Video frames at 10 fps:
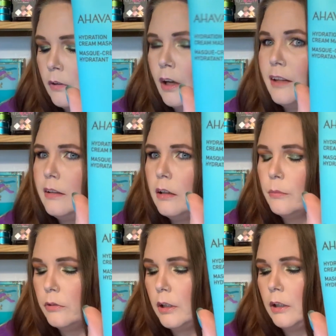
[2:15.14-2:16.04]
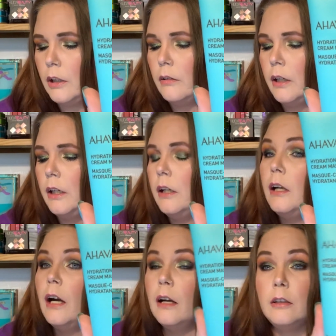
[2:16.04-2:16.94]
I think I'm saying that right.
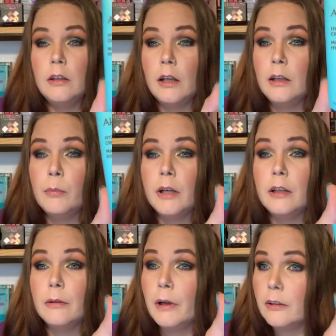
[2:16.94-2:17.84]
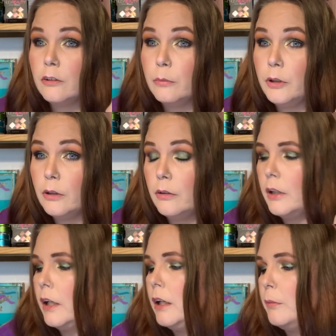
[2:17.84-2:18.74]
Anybody that watches me know
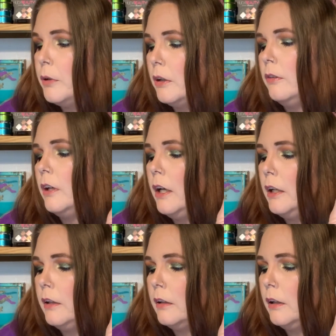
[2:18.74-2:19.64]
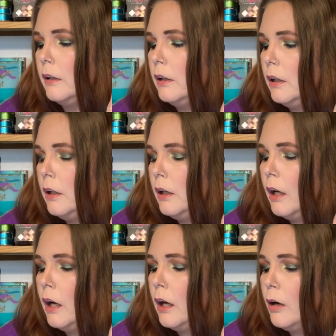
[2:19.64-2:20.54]
that I can't pronounce anything.
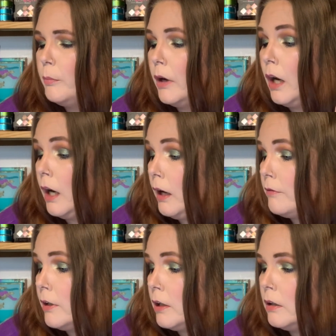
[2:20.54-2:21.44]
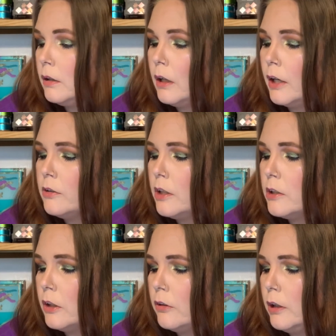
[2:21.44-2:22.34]
Ahava
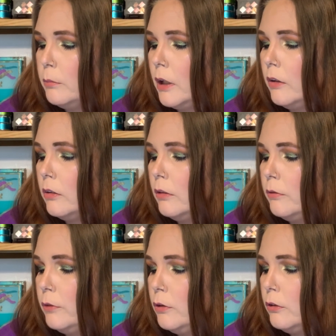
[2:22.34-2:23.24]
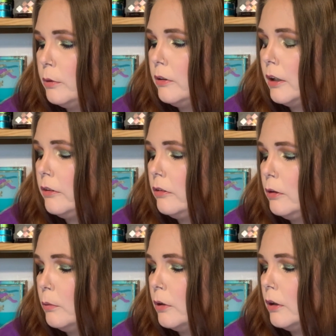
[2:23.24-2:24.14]
Hydration Cream Mask. Infused with dead
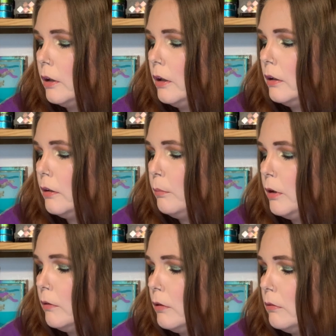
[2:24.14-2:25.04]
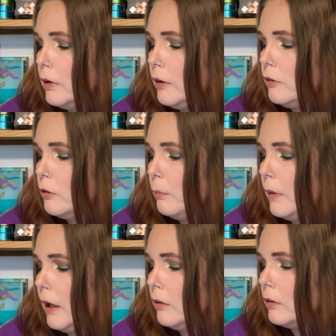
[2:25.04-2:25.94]
seawater, the mineral-rich
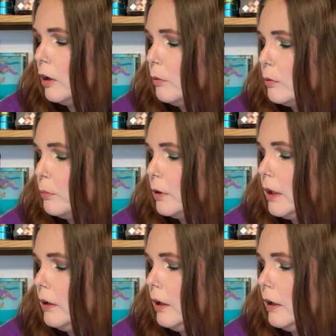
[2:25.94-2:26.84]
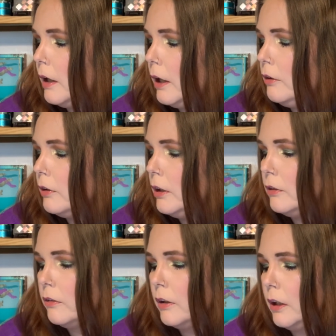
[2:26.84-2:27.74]
mask helps brighten and hydrate your
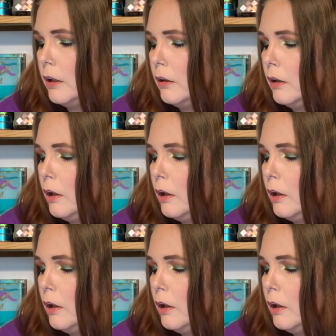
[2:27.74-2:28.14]
skin